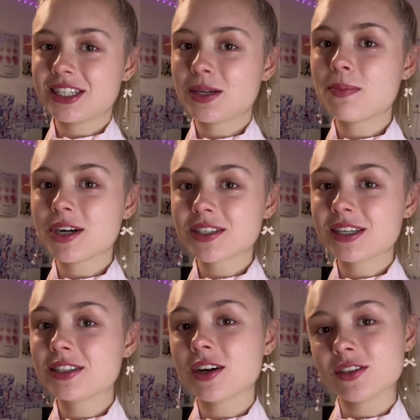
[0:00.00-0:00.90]

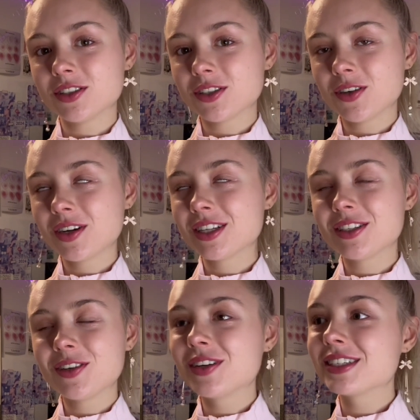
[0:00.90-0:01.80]
boxes also
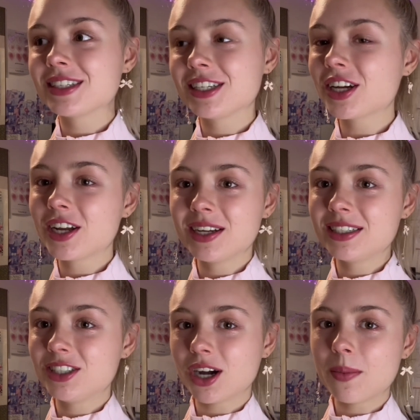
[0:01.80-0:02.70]
do such a
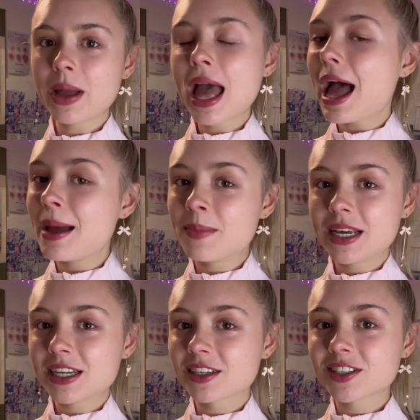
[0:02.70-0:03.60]
good job at
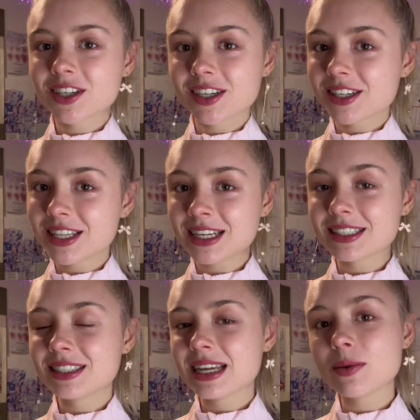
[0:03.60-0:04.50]
making sure your
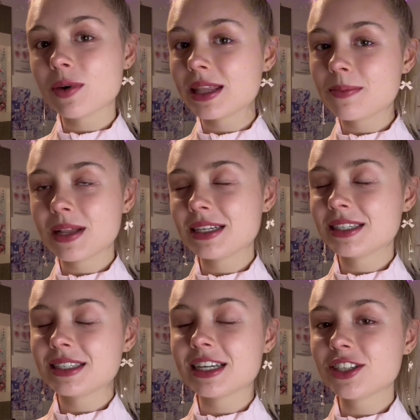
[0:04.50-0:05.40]
things stay where the
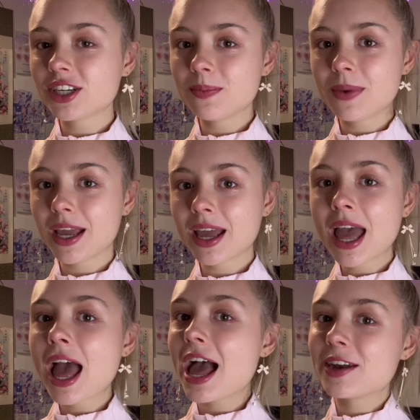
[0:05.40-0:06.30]
places they should be,
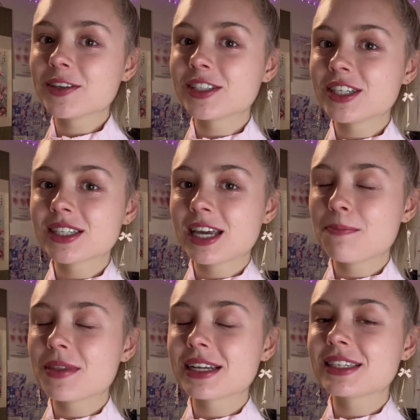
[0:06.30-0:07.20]
and also just
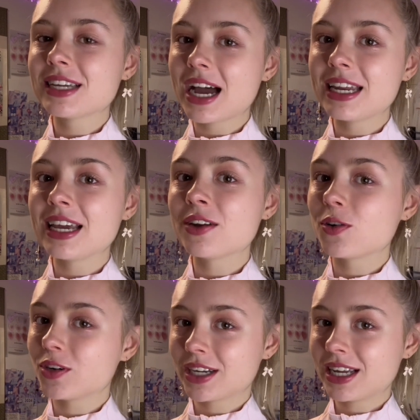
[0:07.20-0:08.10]
keep things tidy and
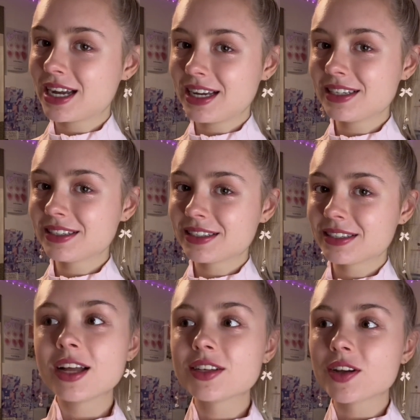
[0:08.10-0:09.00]

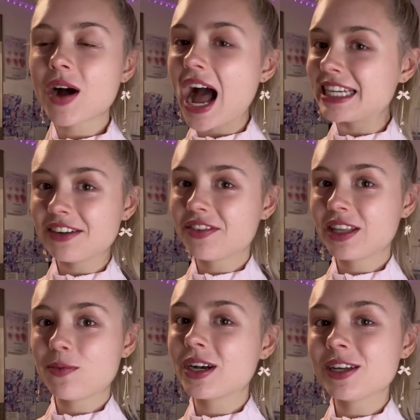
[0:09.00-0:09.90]
organized. So I
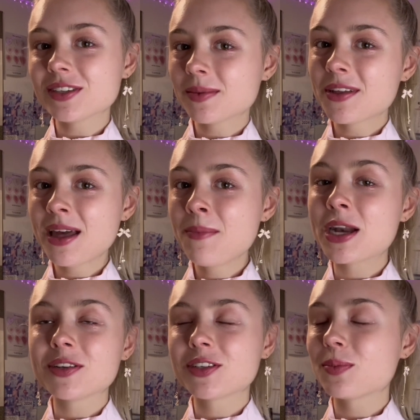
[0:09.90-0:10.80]
definitely want to use some of them
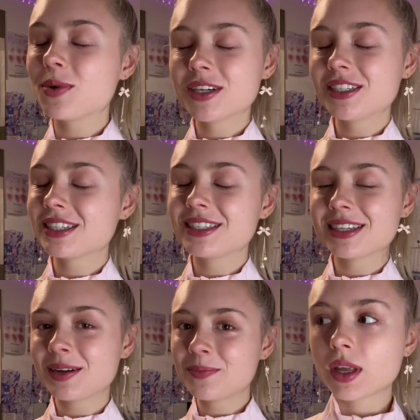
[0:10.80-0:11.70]
and also purchase
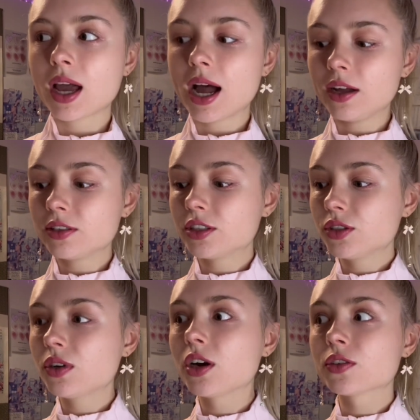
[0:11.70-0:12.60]
some. I
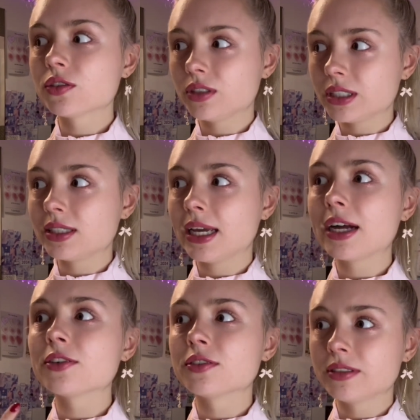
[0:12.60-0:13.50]
also
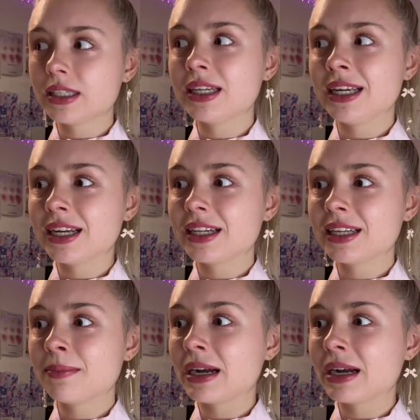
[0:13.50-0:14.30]
really need to clean my